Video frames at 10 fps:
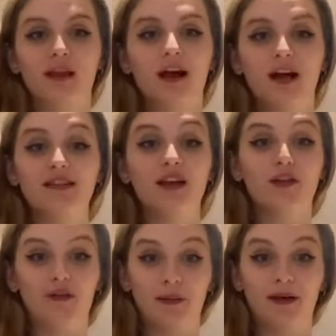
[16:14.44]

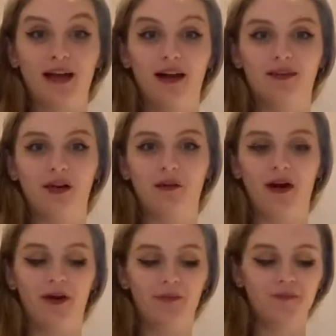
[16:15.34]
the flipping cows come
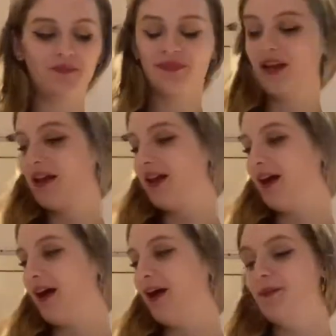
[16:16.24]
home.
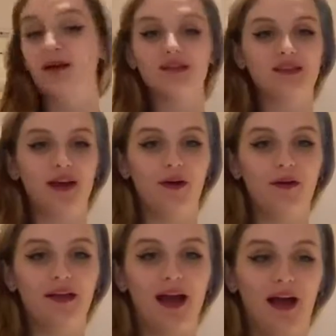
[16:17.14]
So
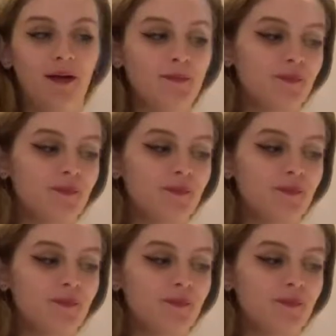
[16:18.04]
yeah.